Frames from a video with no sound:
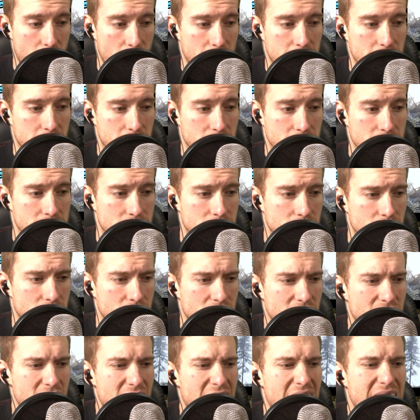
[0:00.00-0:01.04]
Honor.
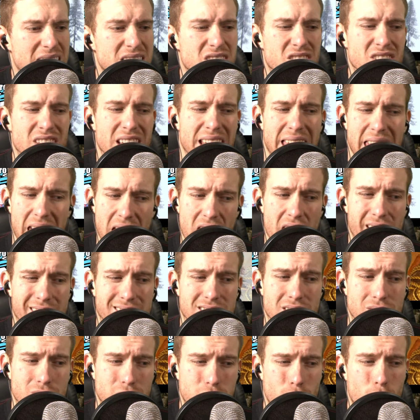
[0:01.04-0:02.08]
Enter the
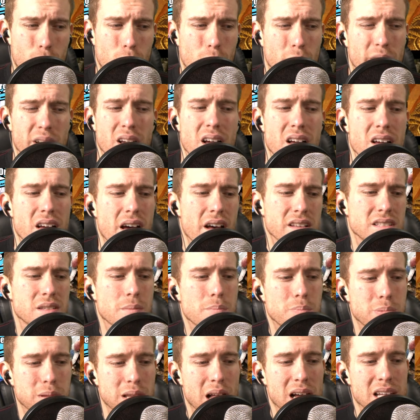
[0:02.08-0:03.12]
chaos of war as
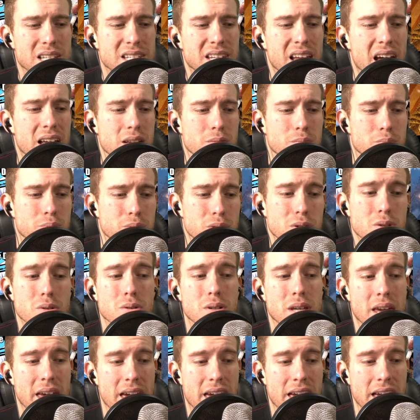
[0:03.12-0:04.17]
a blood knight,
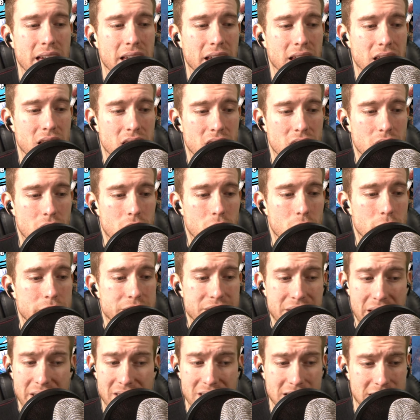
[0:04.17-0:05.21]
brutal king, or
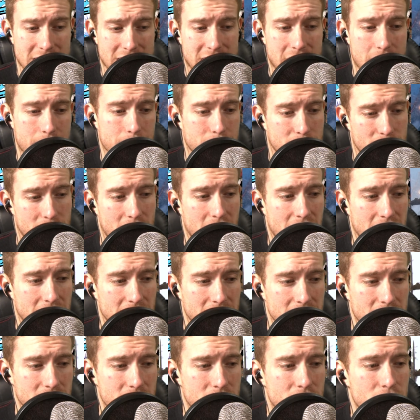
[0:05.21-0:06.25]
deadly samurai.
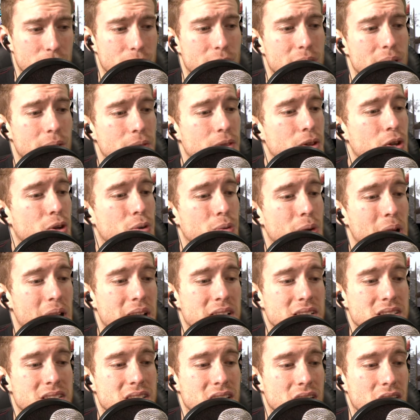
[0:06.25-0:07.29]
3 of the
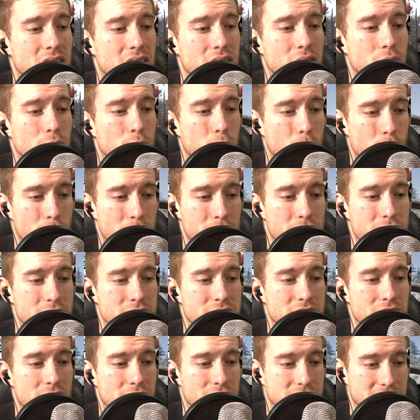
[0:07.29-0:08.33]
greatest
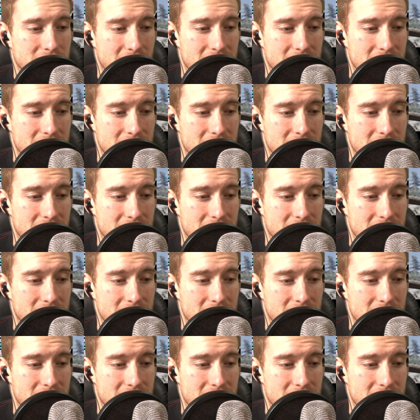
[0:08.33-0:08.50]
warriors of